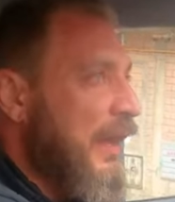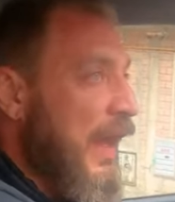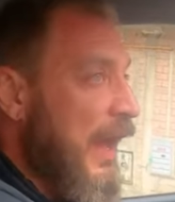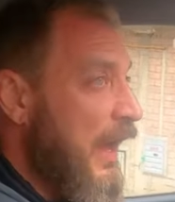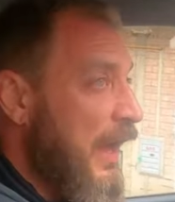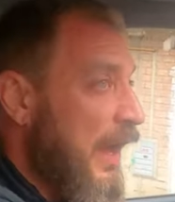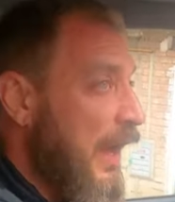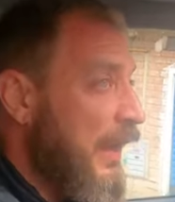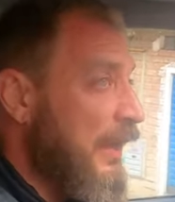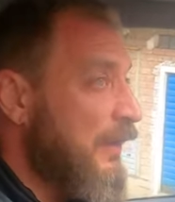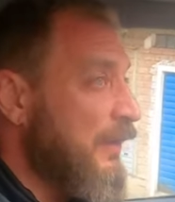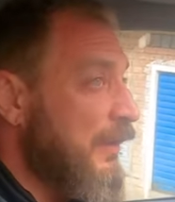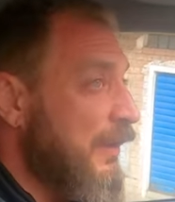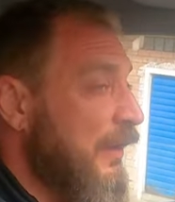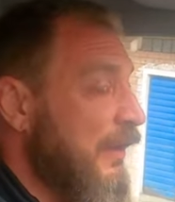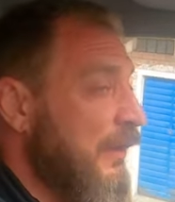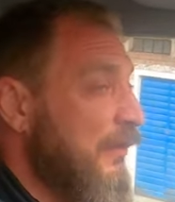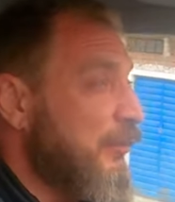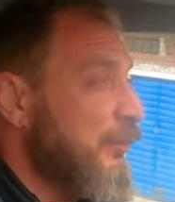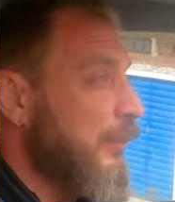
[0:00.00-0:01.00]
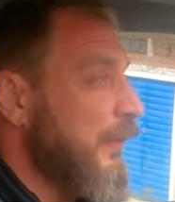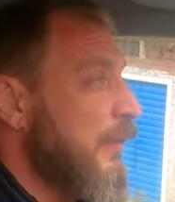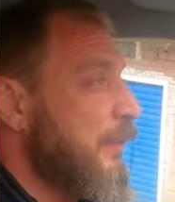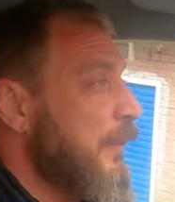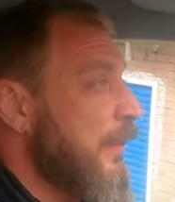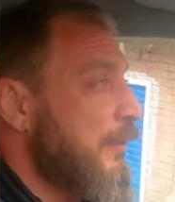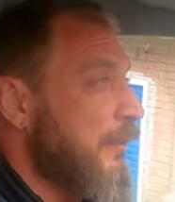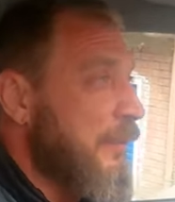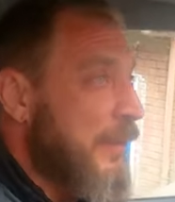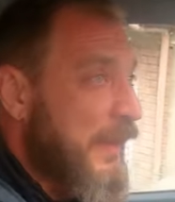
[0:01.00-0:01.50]
I don't know if we're gonna
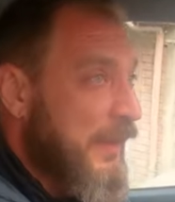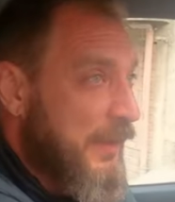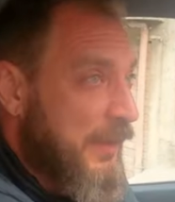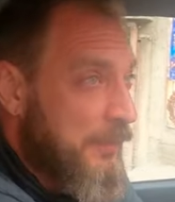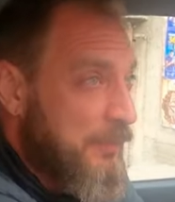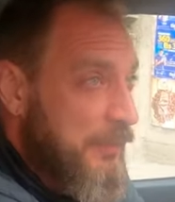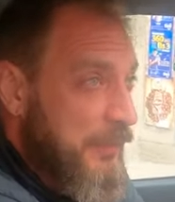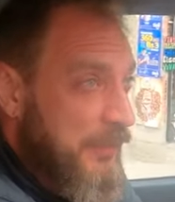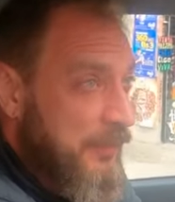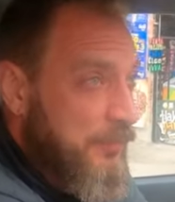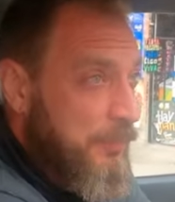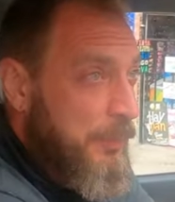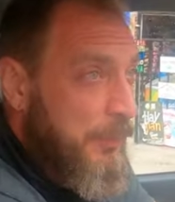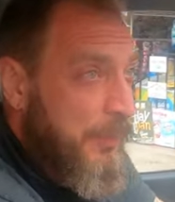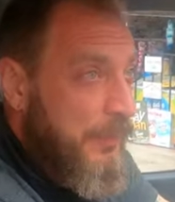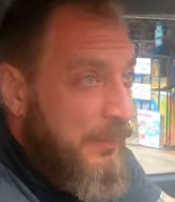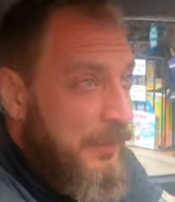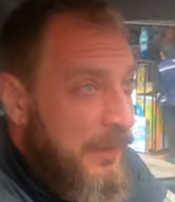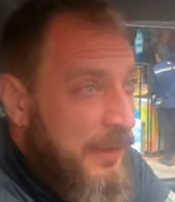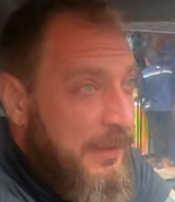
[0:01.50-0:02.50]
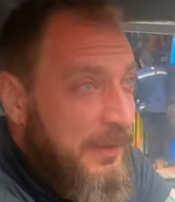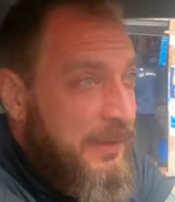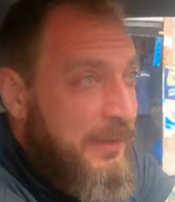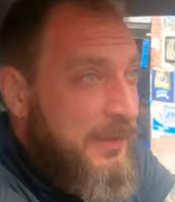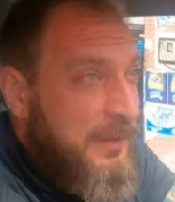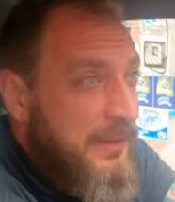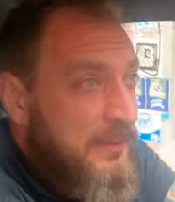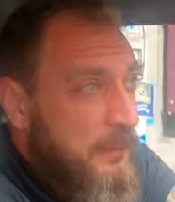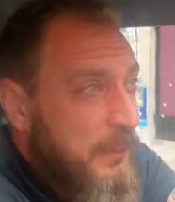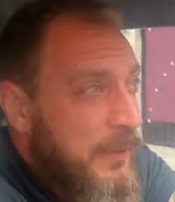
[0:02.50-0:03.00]
be able to make it up this part right
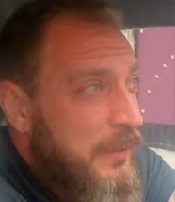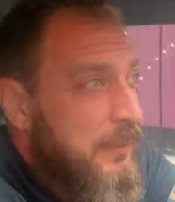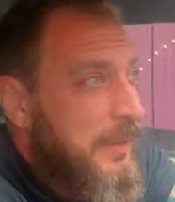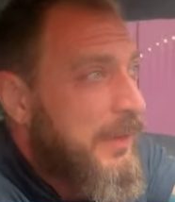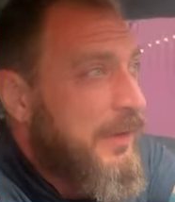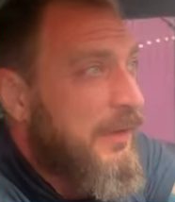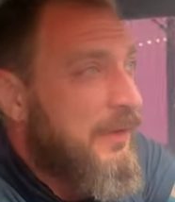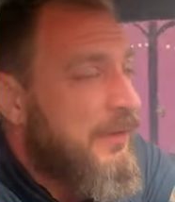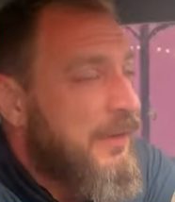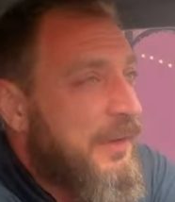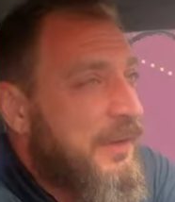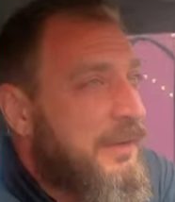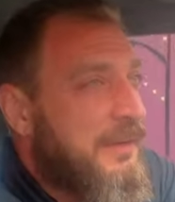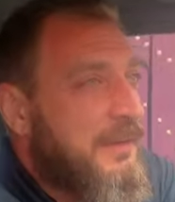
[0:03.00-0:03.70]
here. Where am I going?